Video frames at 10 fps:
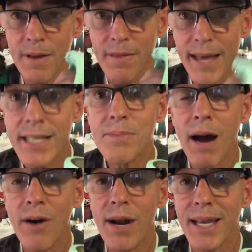That's
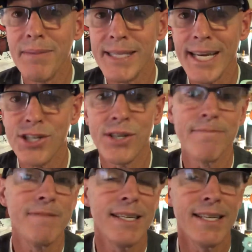my
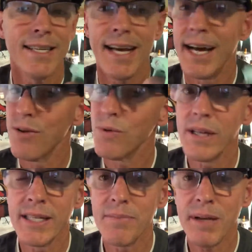recommendation.
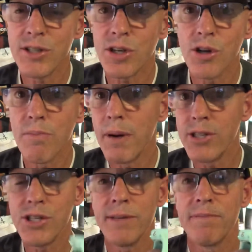Really depends on your
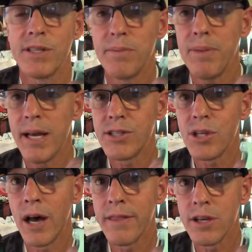budget, depends
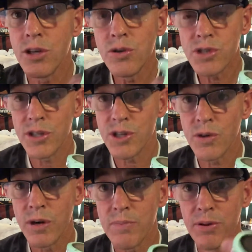on the use that you're
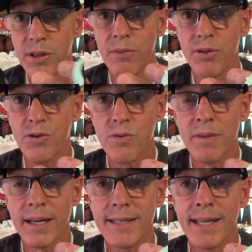going to put them through,
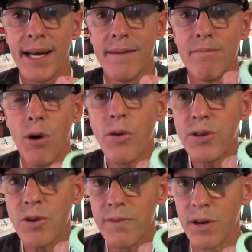but both
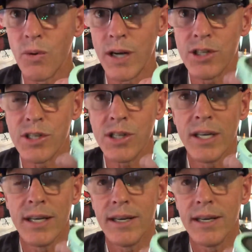terrific watches.